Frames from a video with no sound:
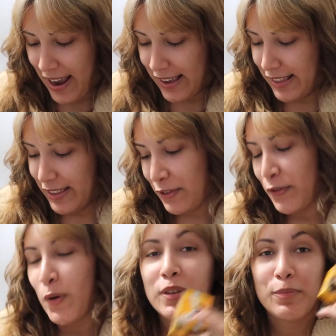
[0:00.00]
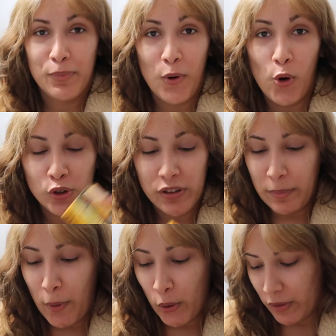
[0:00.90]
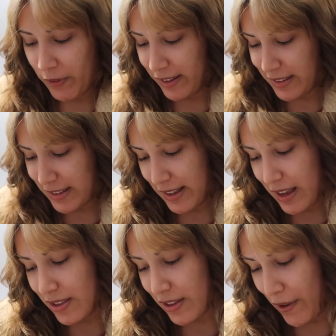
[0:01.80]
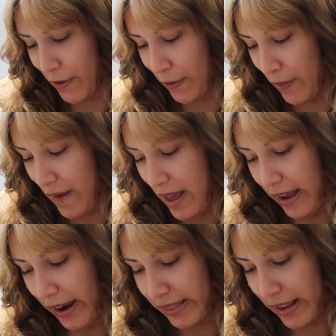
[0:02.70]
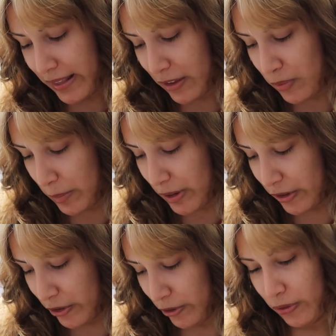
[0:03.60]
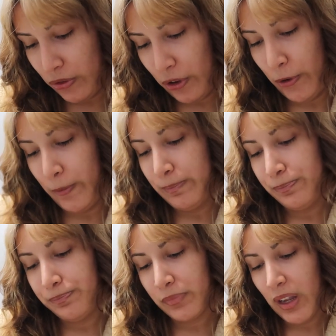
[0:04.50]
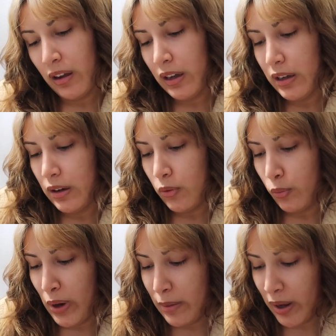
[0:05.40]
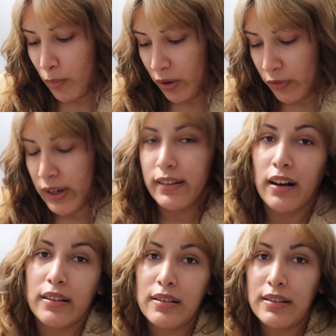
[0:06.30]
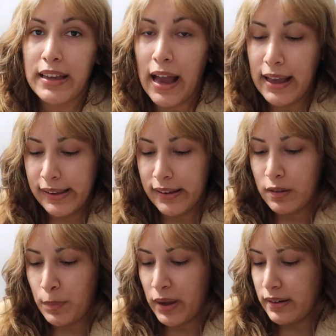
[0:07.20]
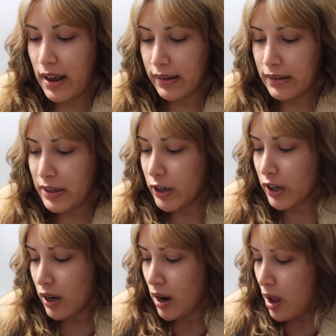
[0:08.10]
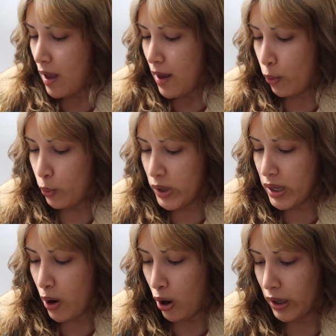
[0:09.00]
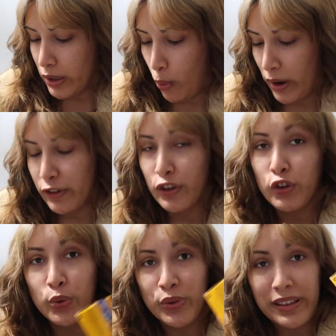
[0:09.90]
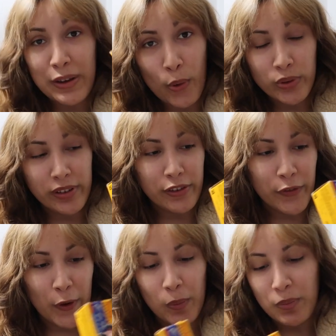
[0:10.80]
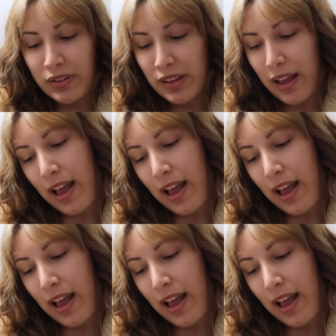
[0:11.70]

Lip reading: And then this film is older than both of us. So I think that's what I'm gonna do. So when my boyfriend does get his Pentax here, we are going to use the oldest films.